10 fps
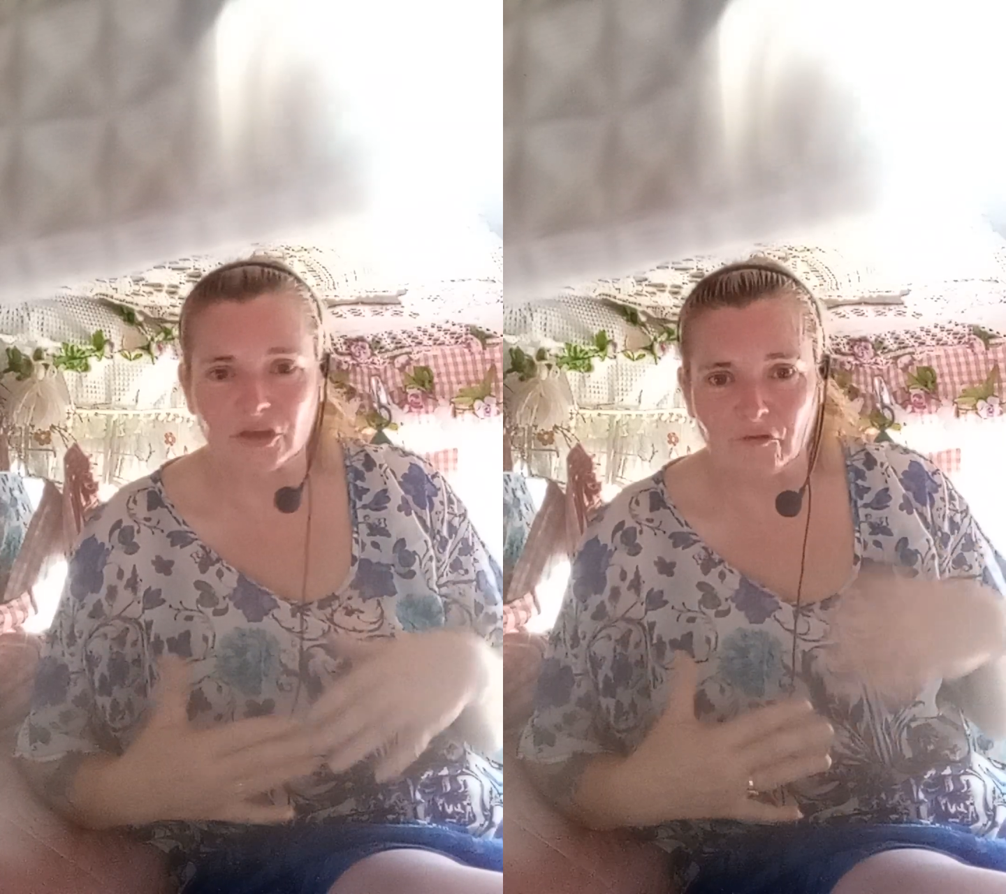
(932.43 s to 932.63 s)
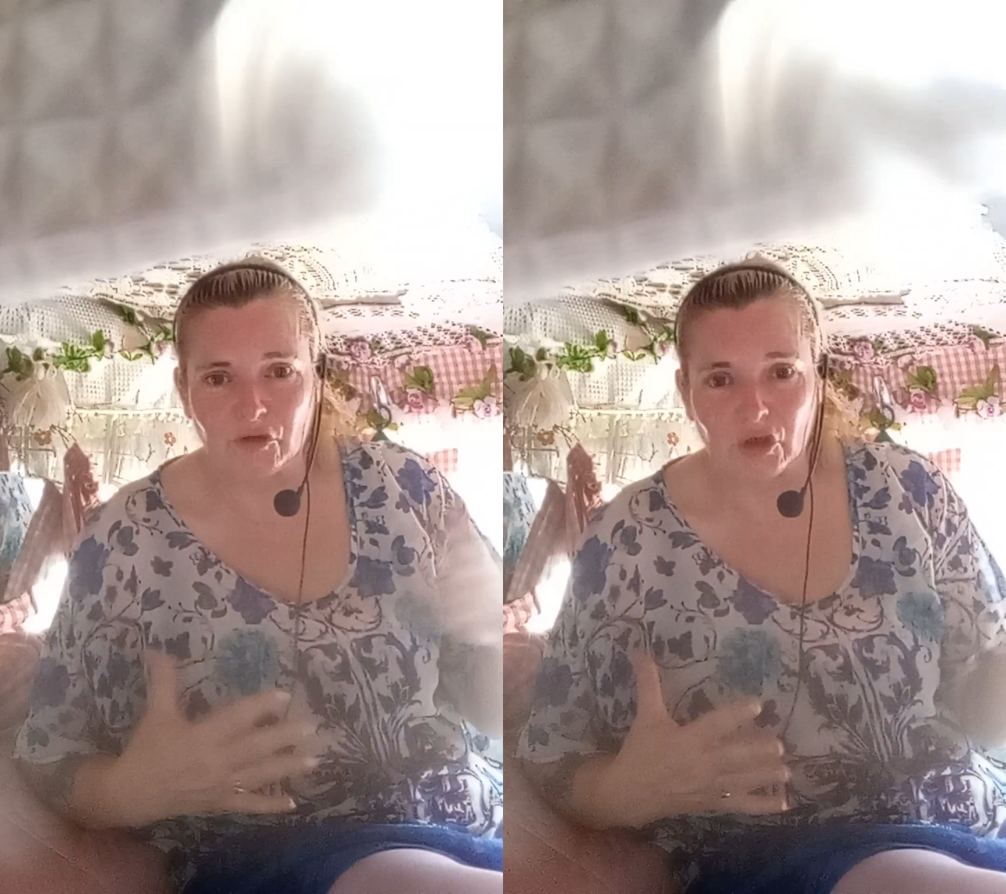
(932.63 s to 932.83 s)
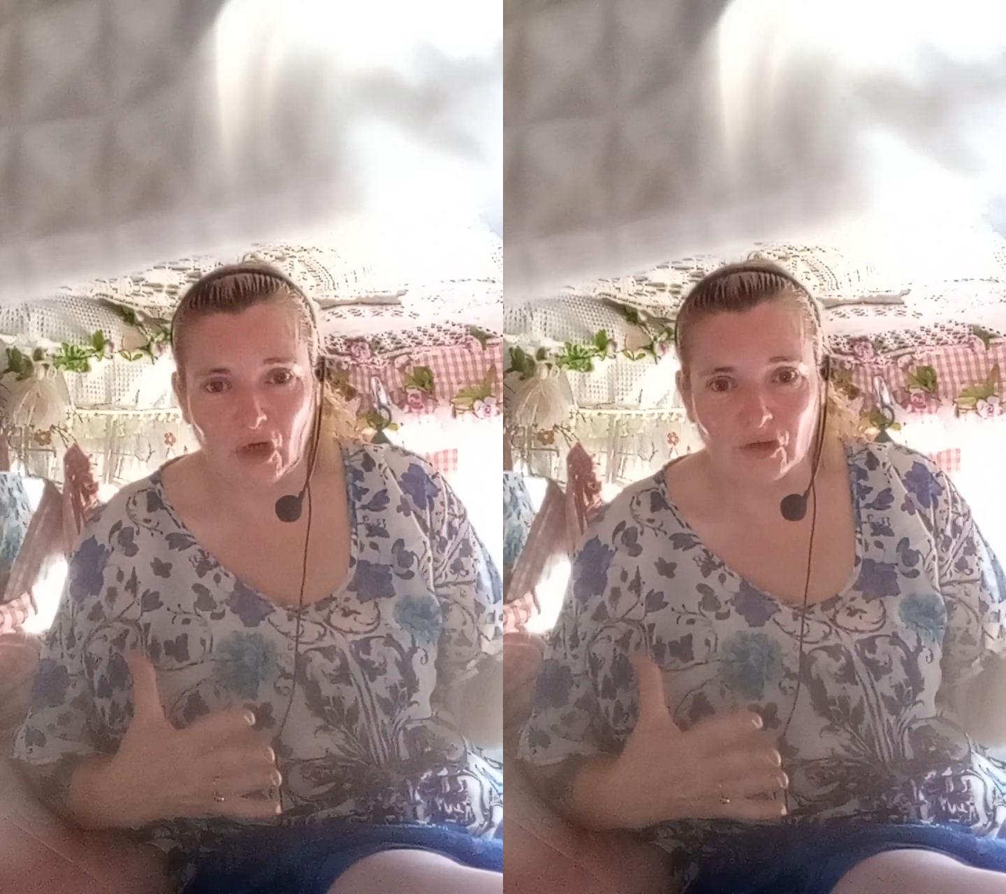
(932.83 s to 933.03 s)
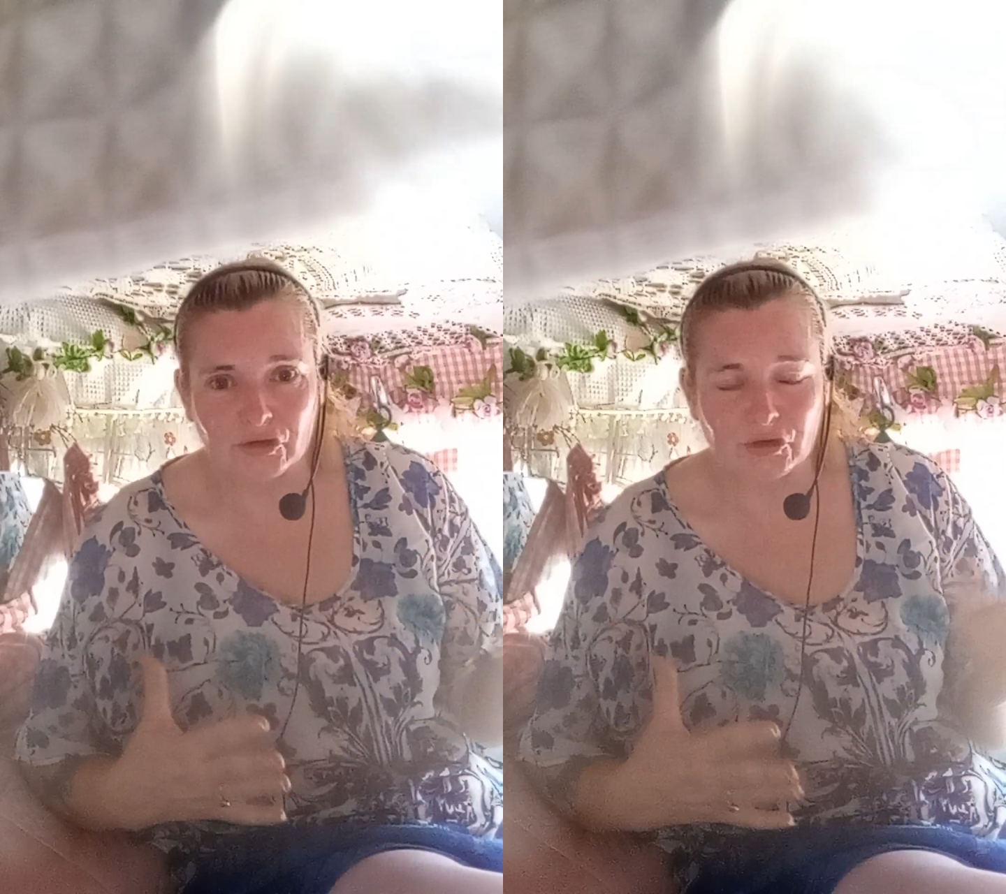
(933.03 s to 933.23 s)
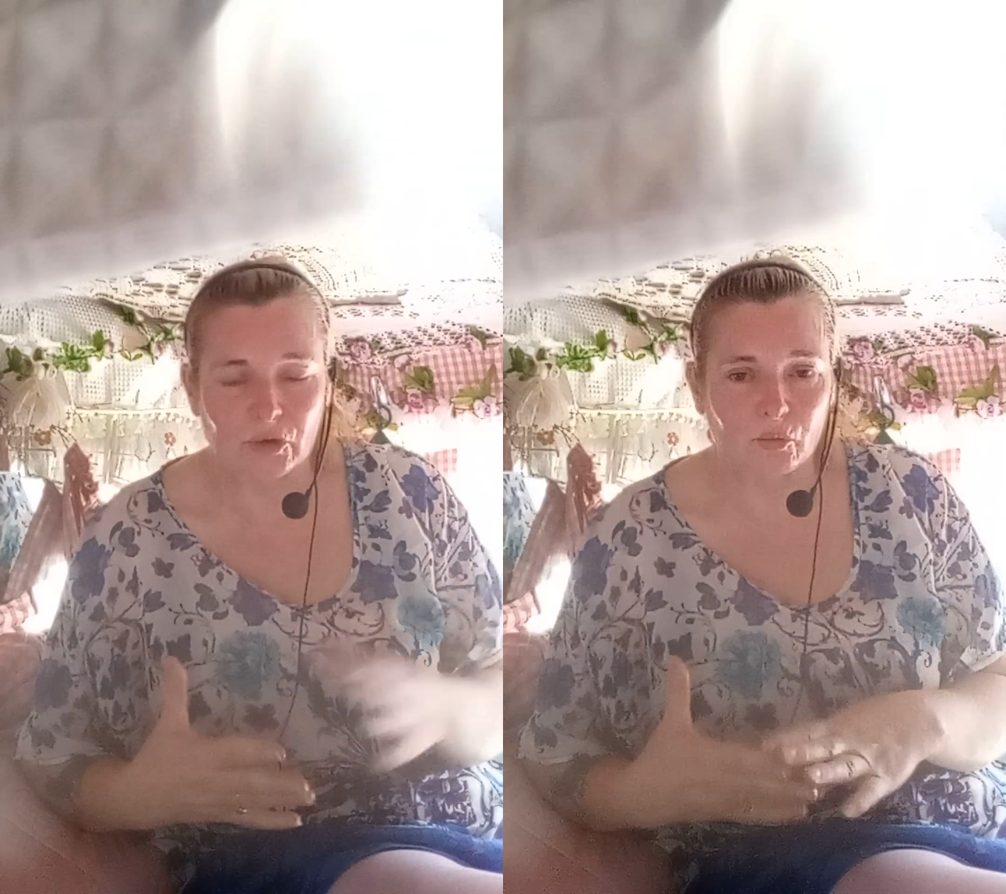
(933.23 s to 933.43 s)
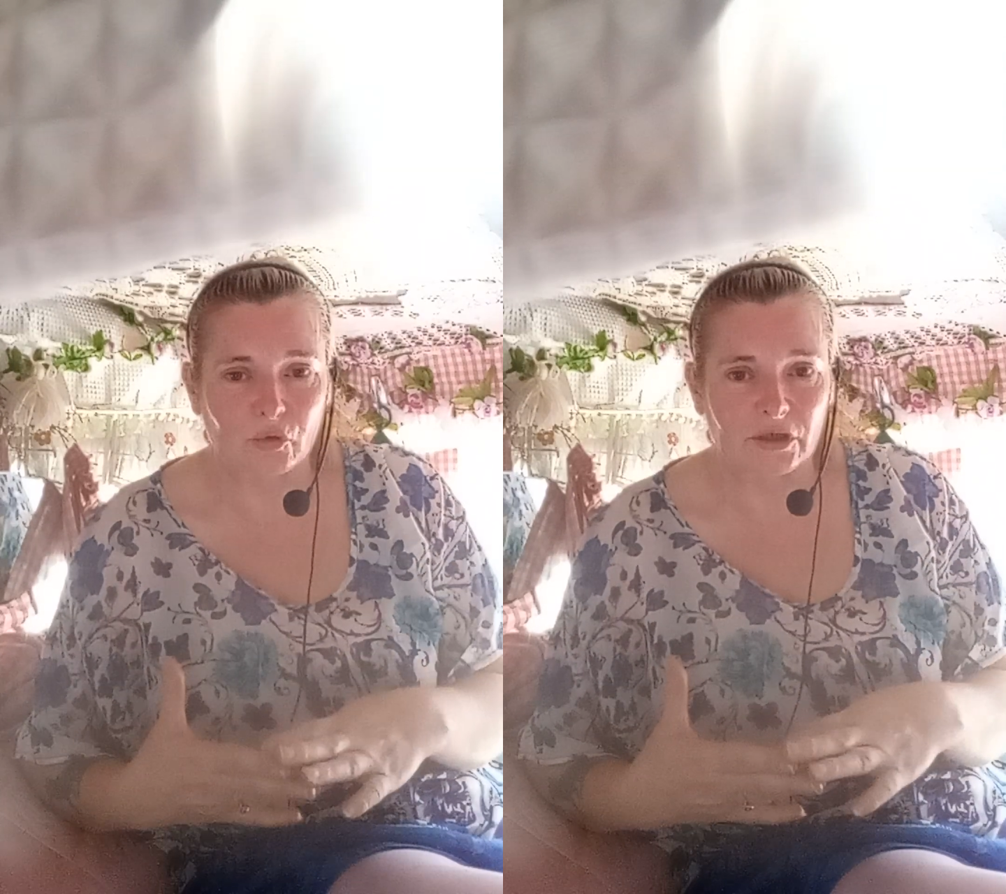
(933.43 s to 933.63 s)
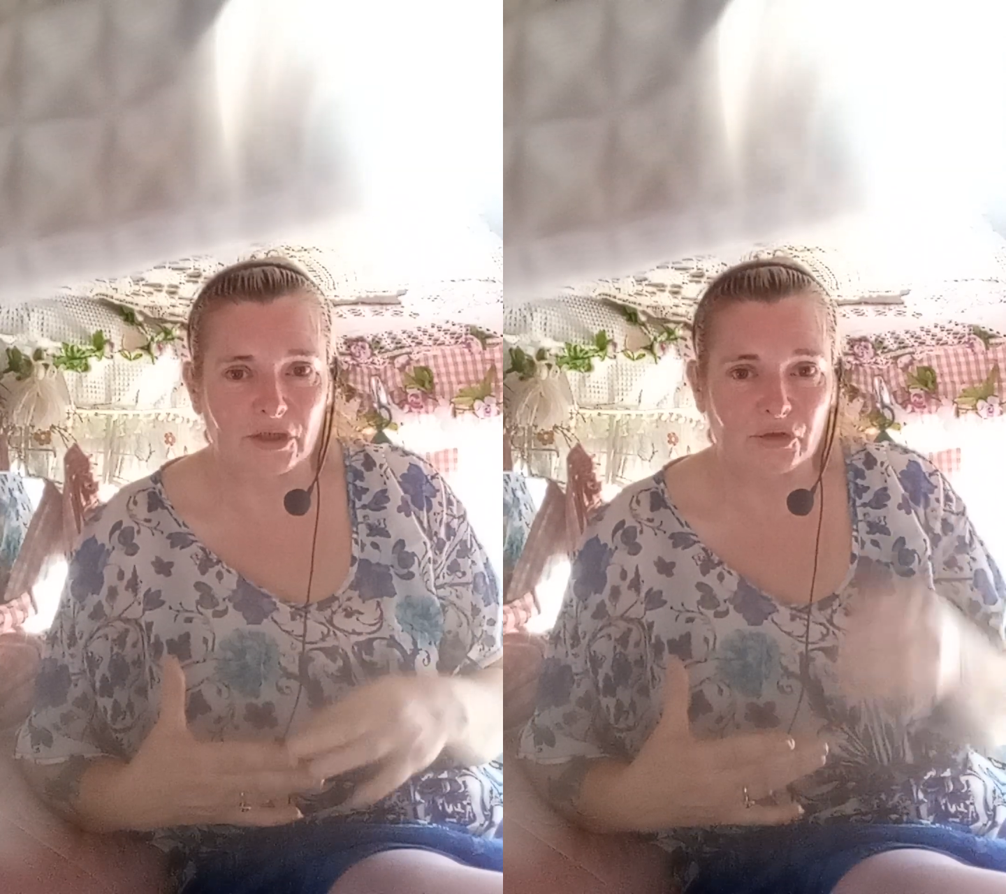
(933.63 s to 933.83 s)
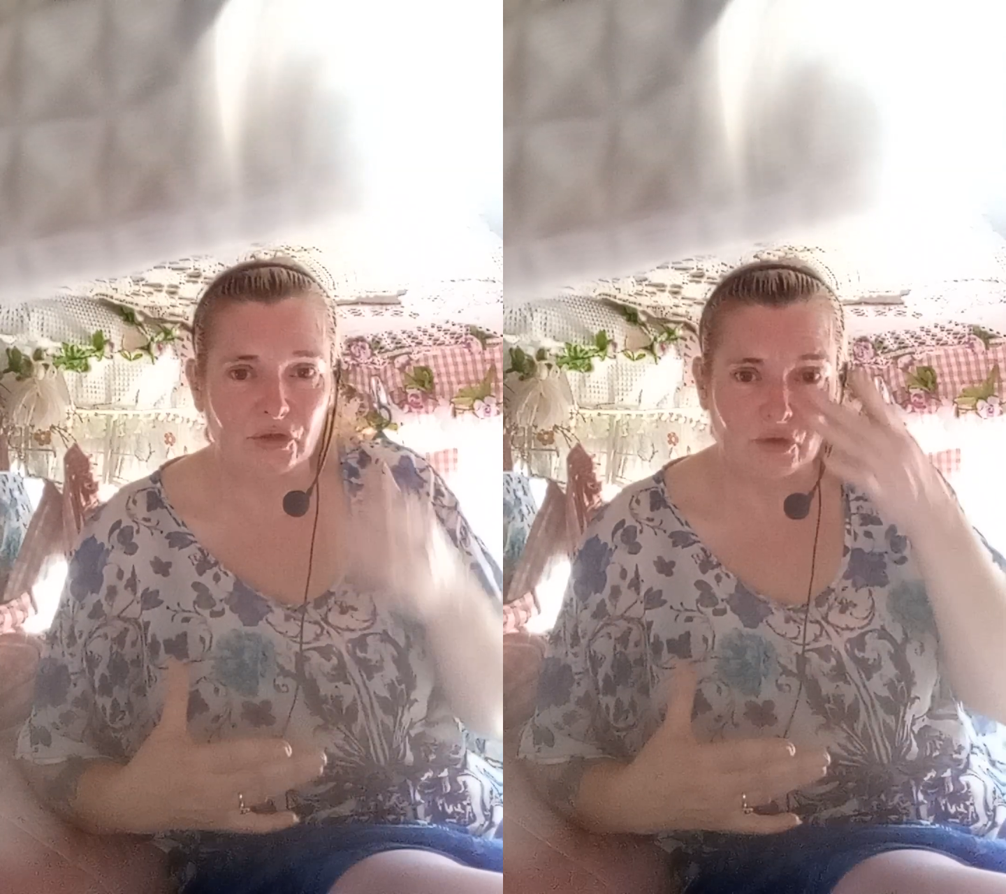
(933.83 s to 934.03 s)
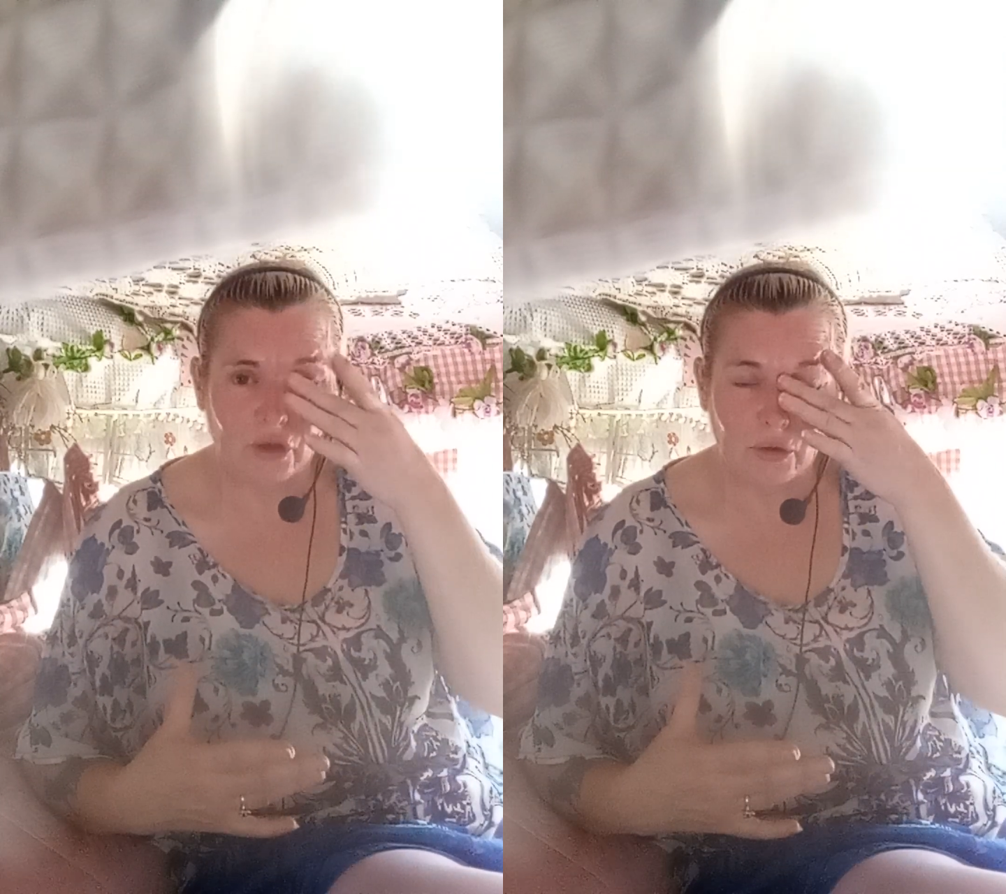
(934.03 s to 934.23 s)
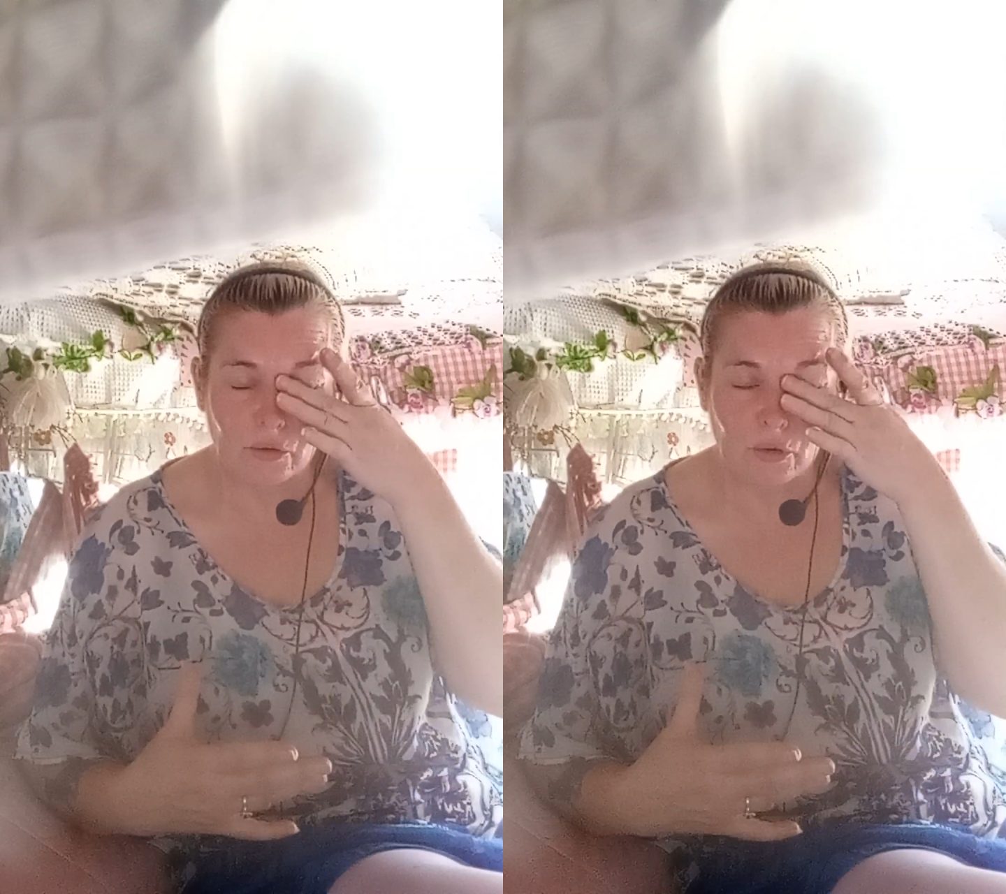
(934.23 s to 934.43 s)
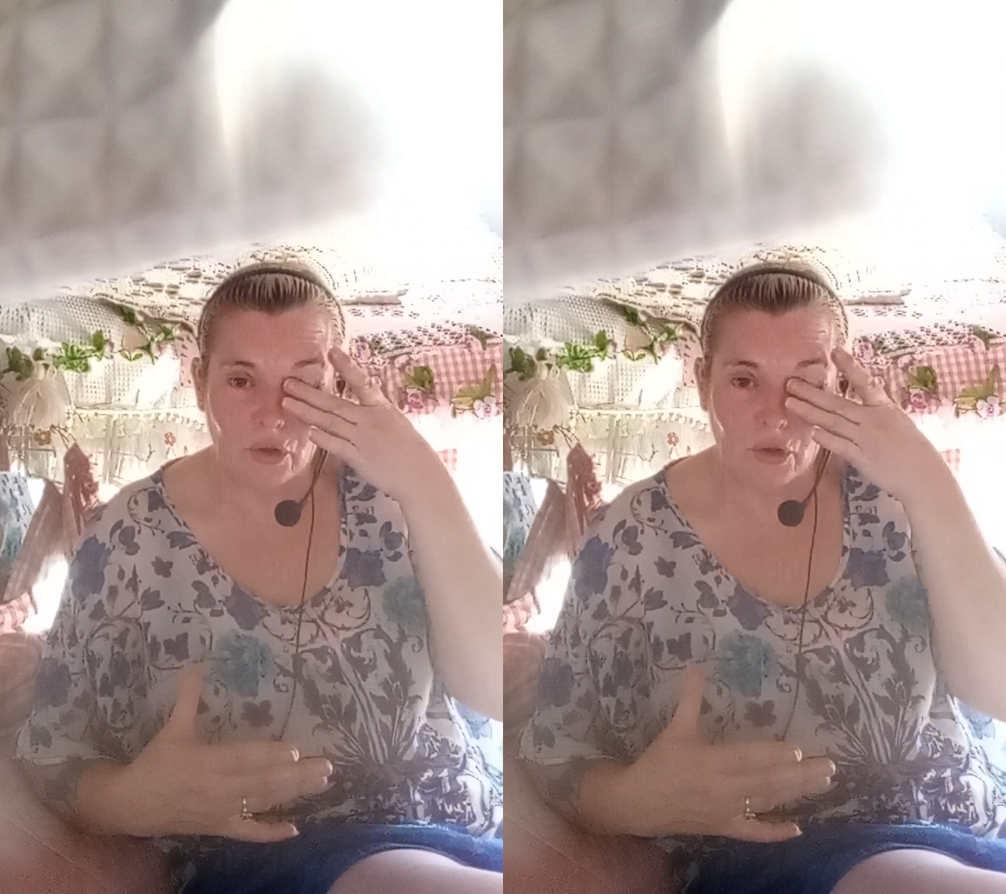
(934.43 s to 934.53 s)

I have to go somewhere, you know,